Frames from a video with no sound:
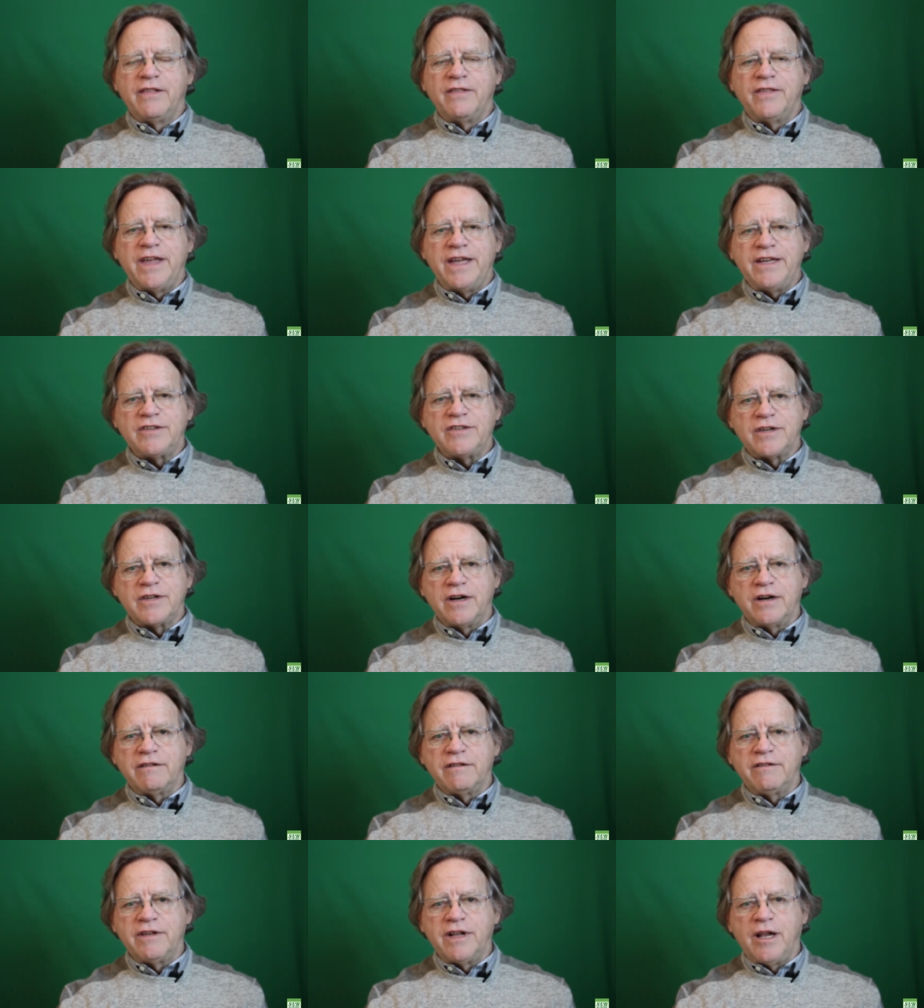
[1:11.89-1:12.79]
they start
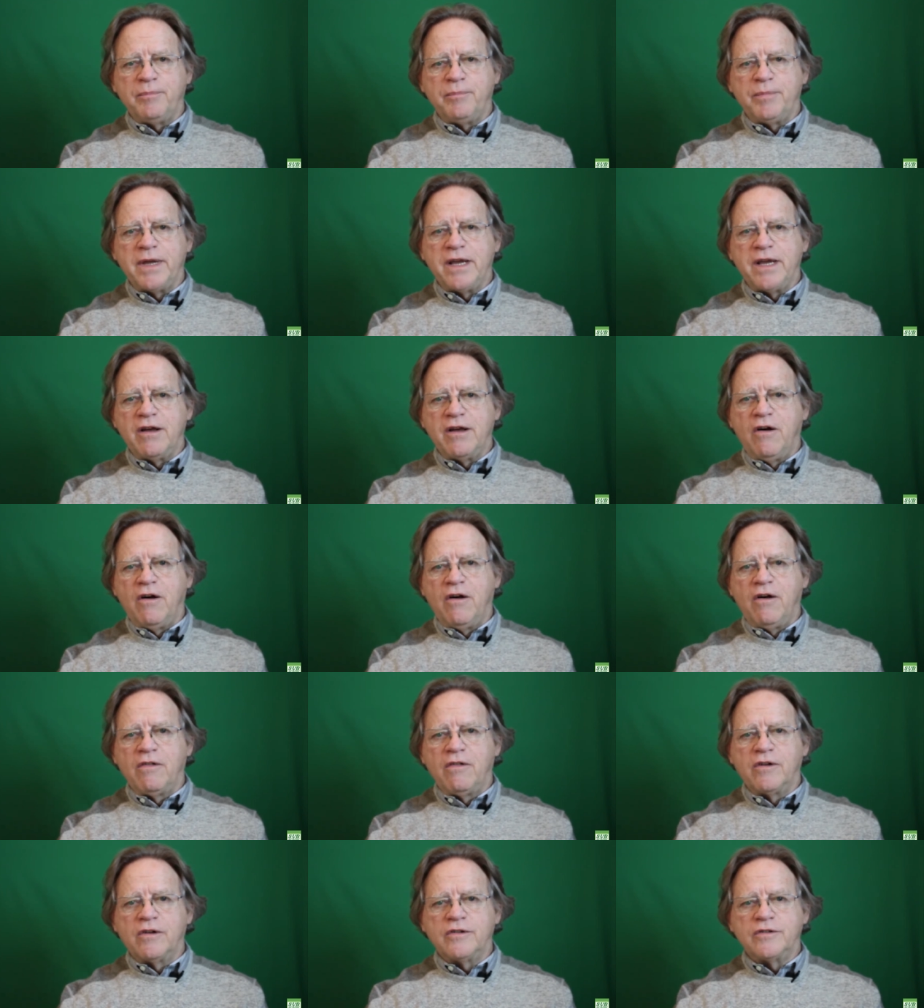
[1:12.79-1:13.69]
developing
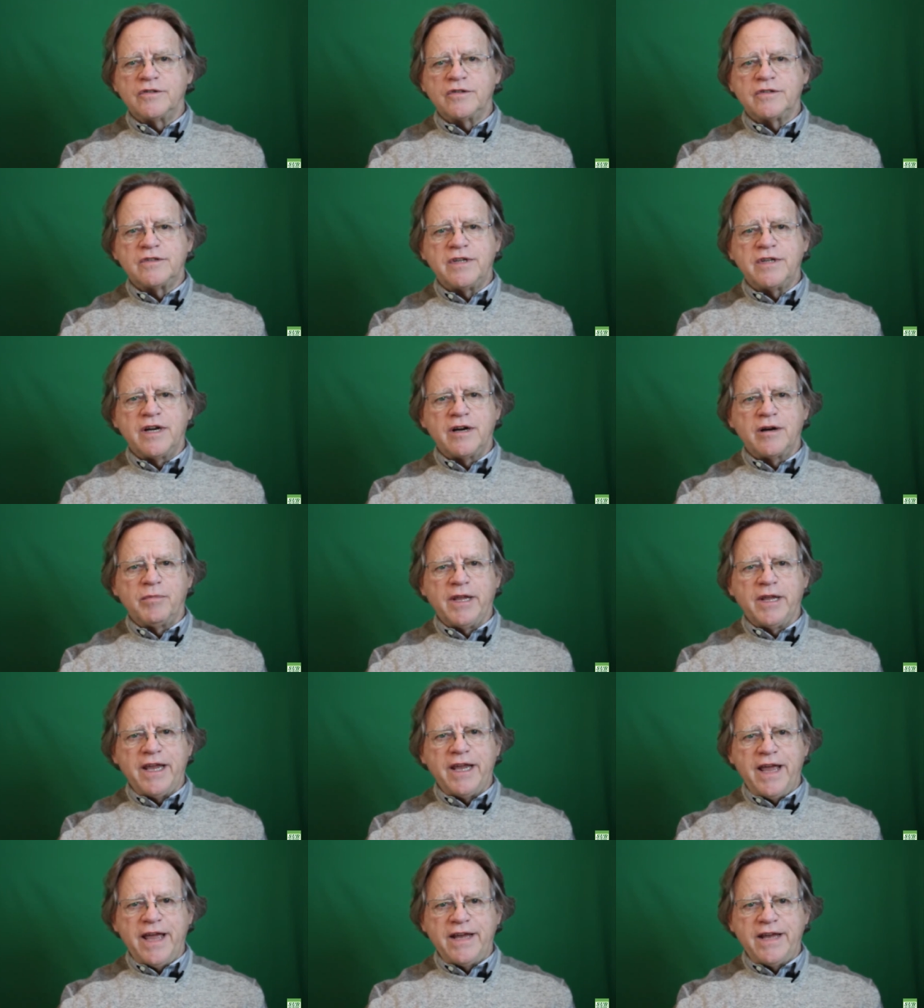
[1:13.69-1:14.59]
all those
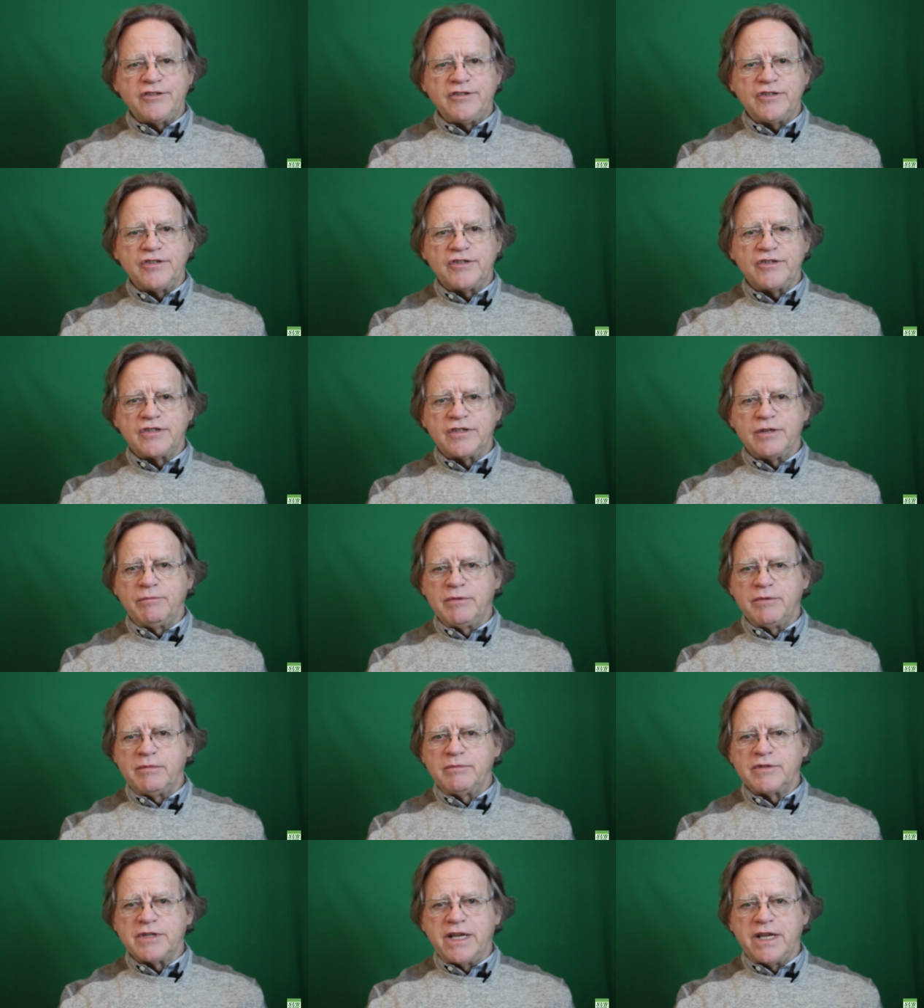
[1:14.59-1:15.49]
terribly anxious
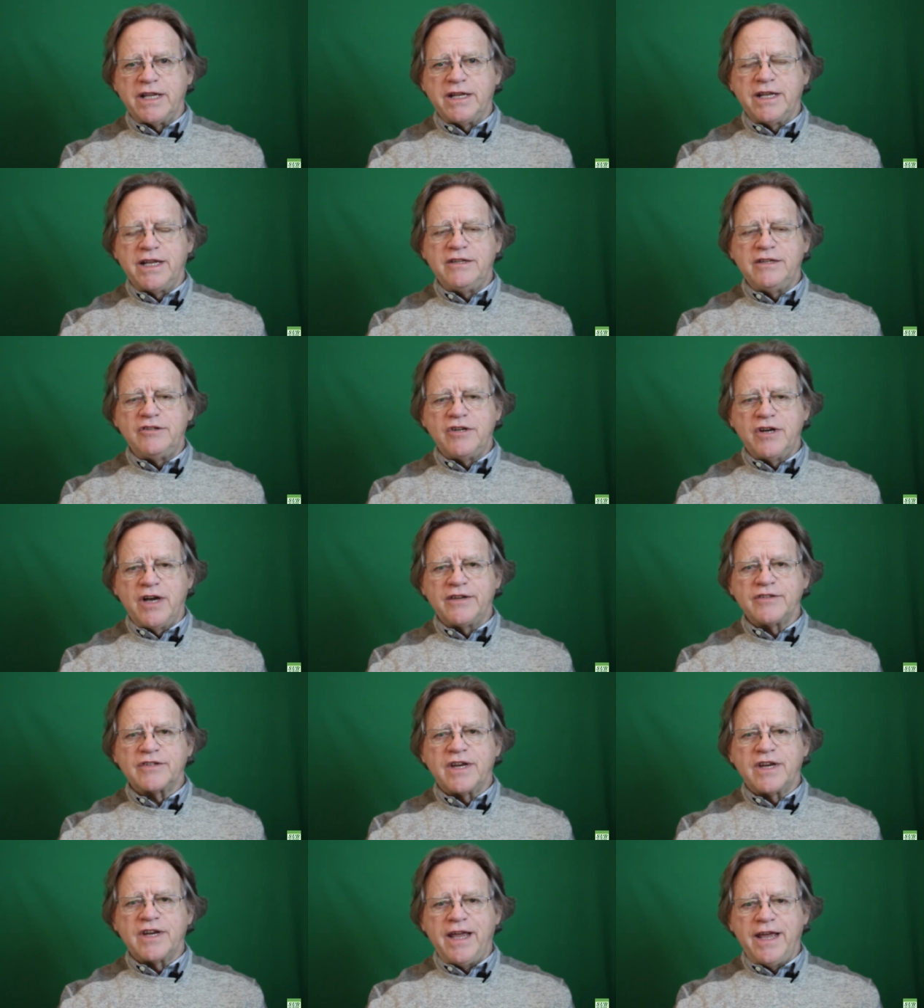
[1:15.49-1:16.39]
symptoms and they
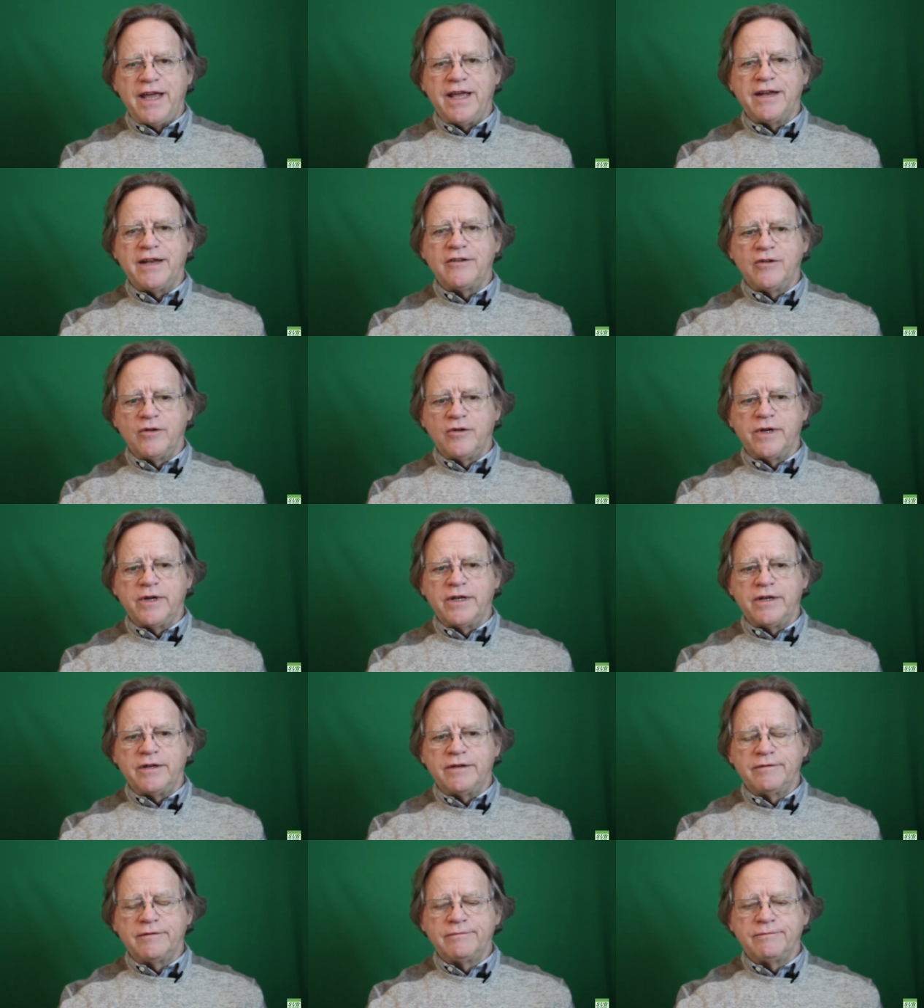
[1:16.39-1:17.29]
just can't do it.